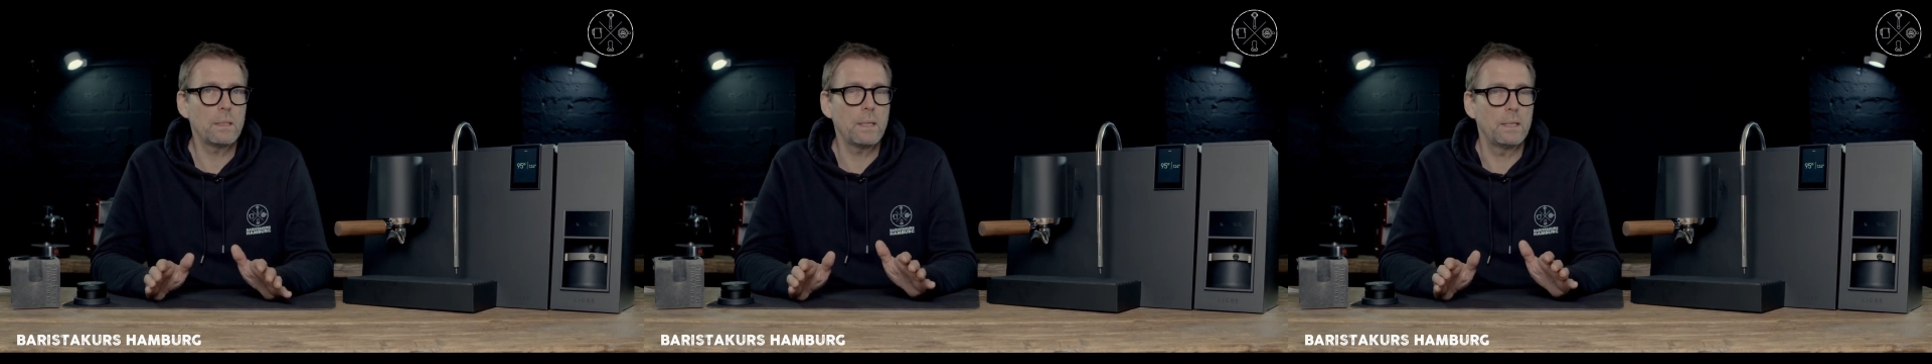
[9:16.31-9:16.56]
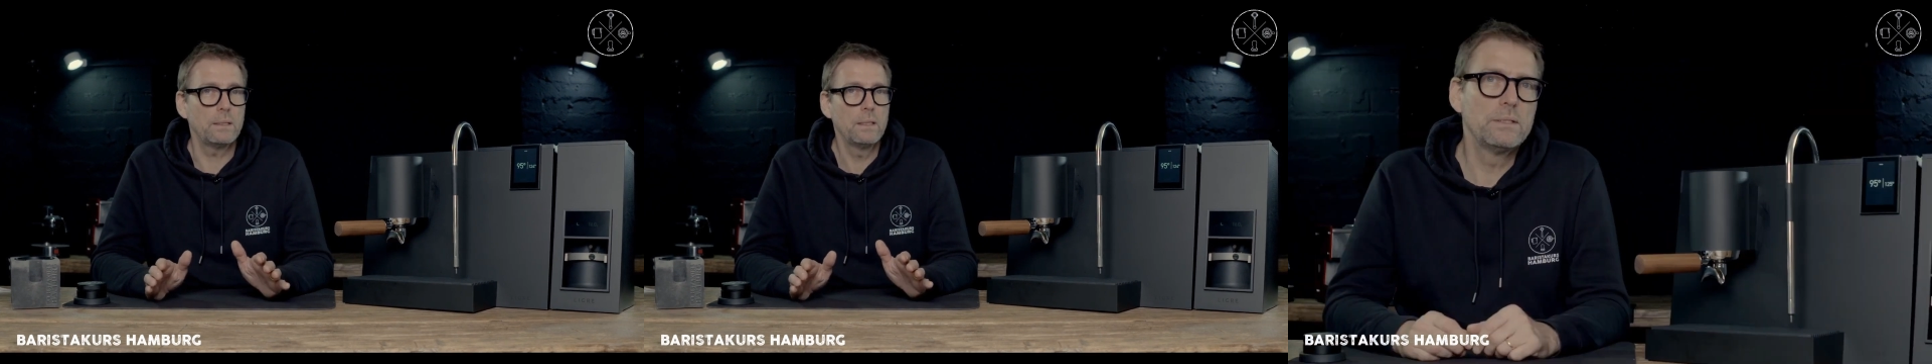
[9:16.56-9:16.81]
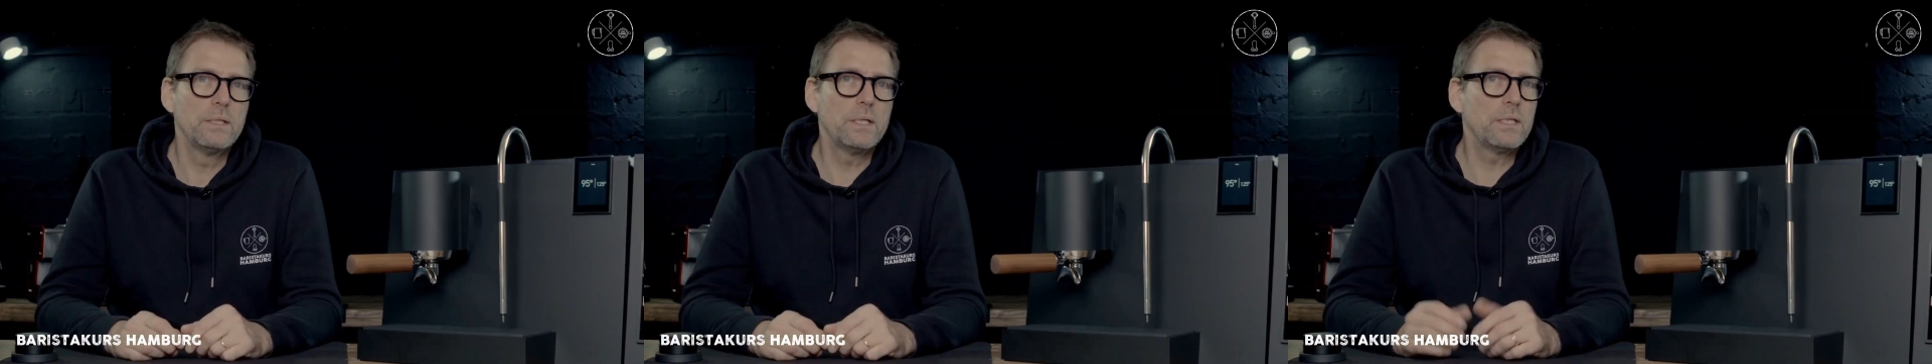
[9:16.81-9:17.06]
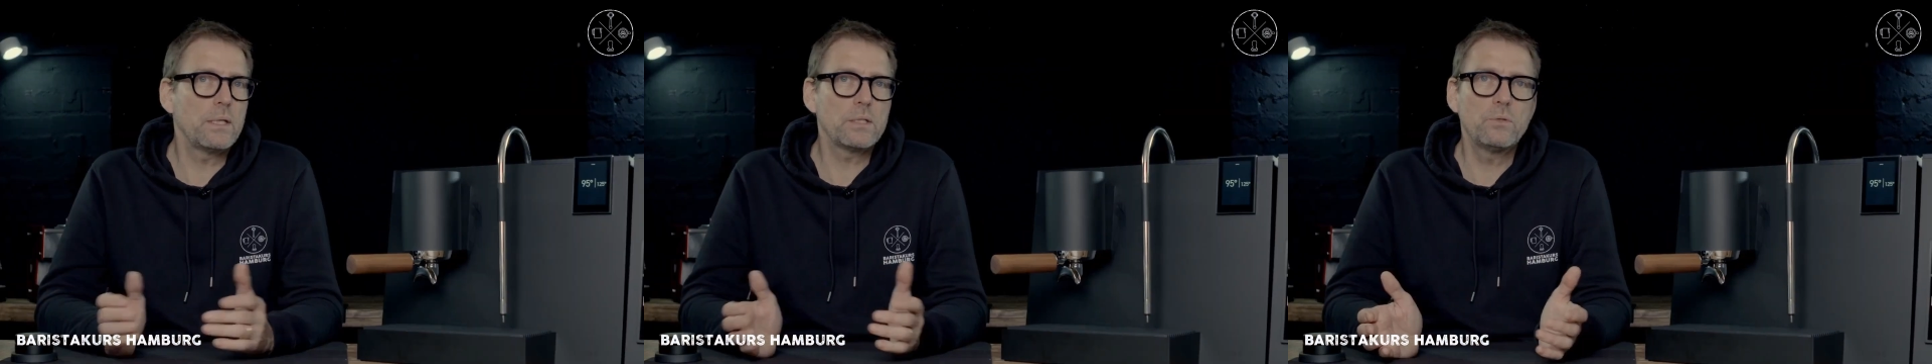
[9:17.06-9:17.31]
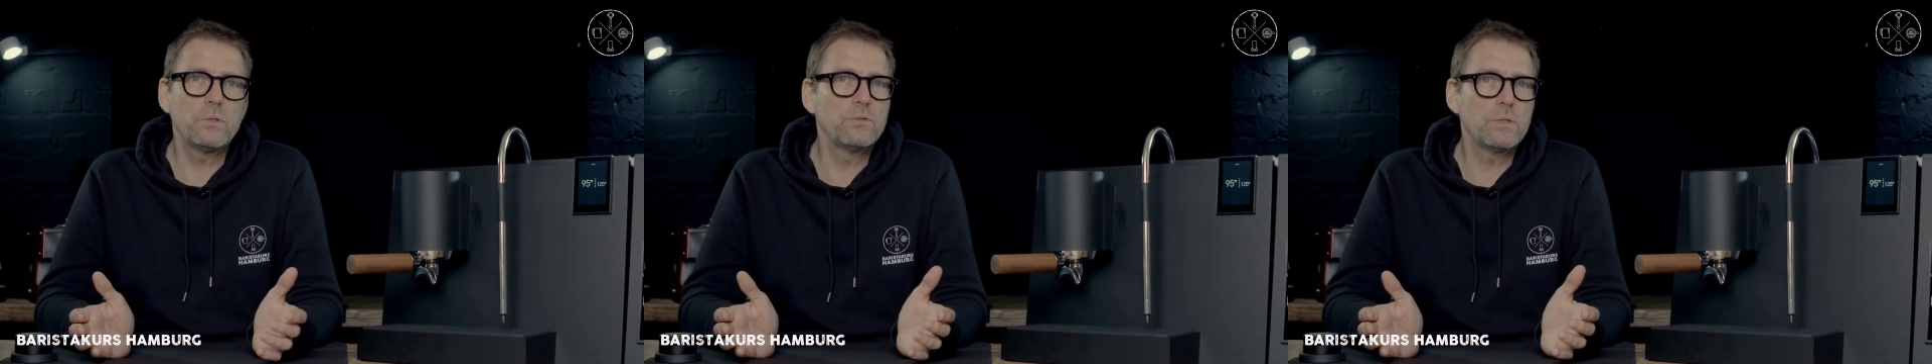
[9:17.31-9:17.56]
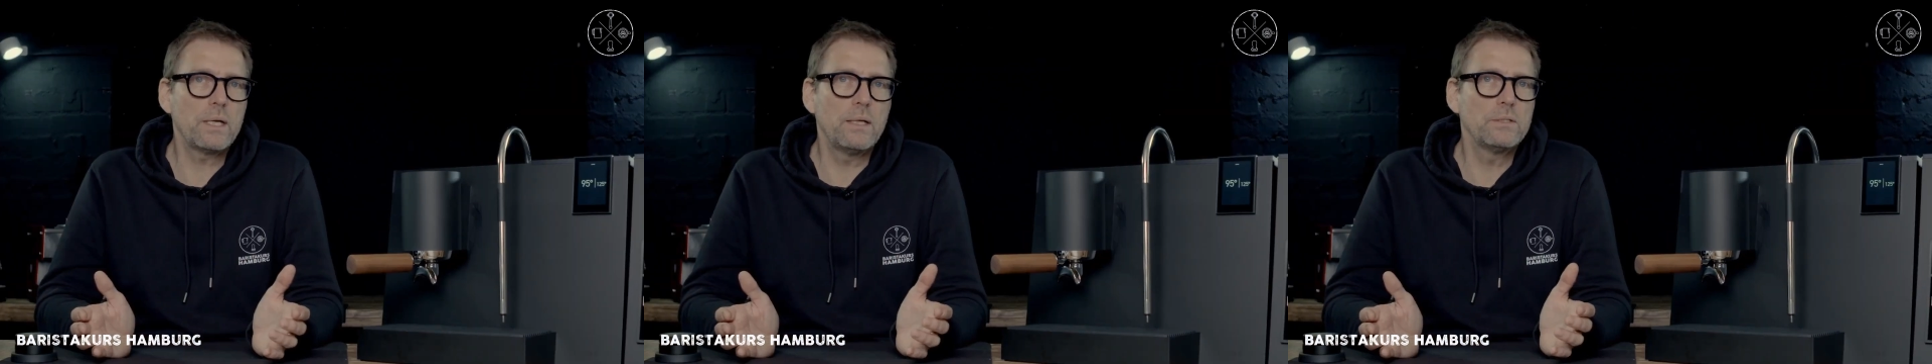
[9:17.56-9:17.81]
and this clearly
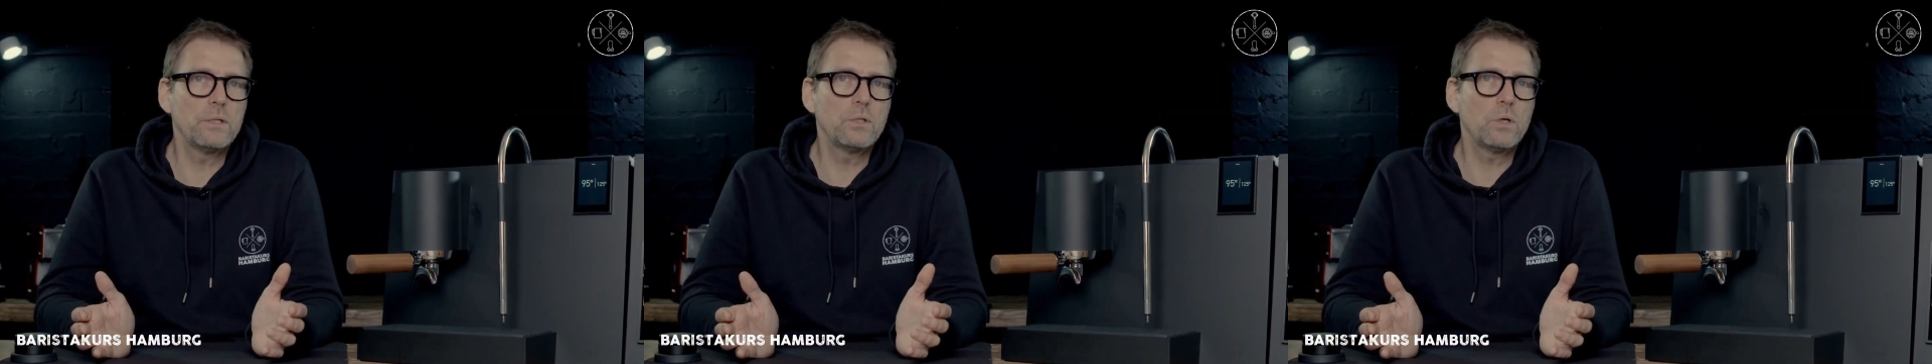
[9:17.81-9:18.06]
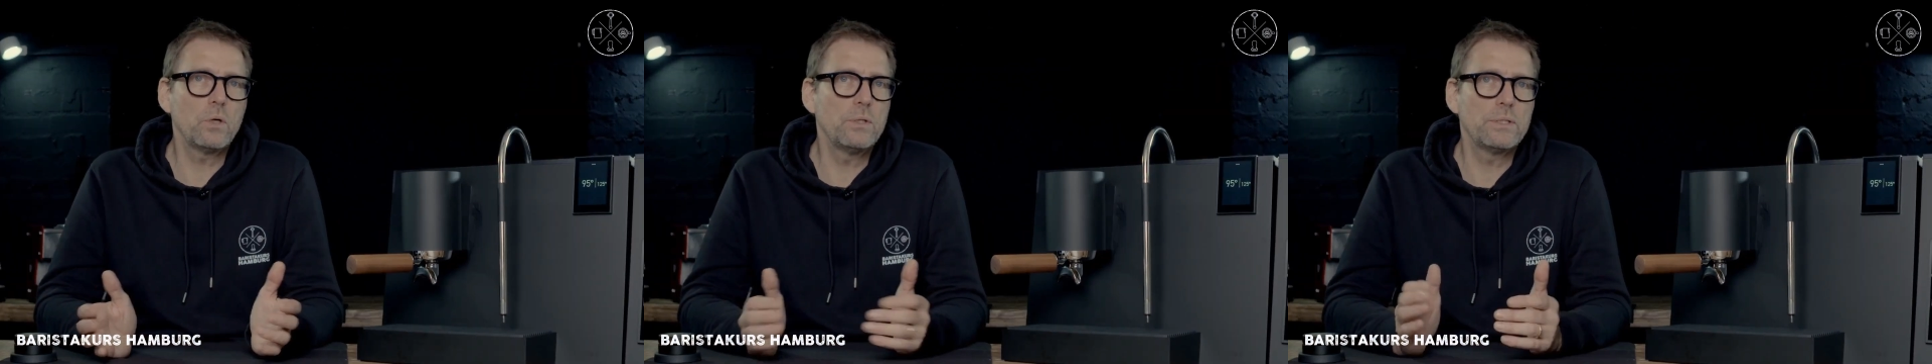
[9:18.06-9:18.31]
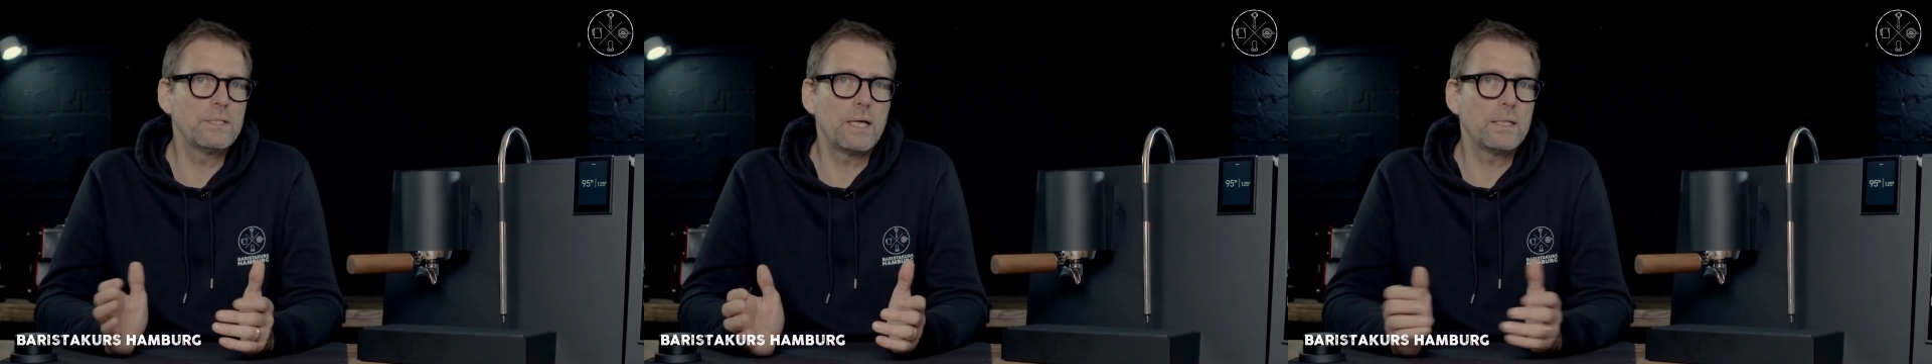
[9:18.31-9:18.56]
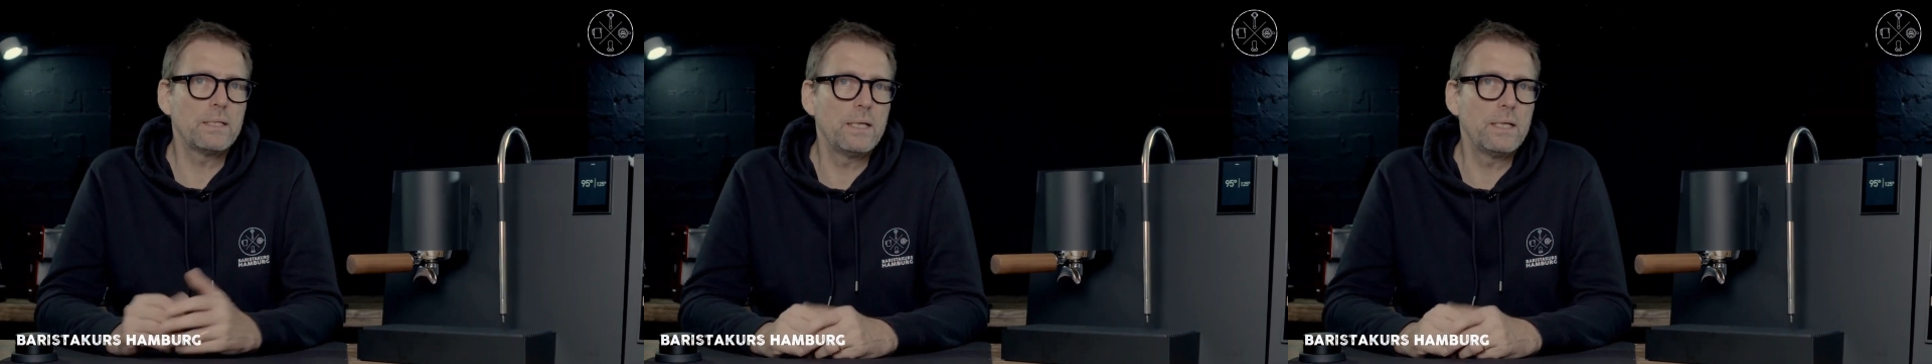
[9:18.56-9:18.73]
reflects the long-standing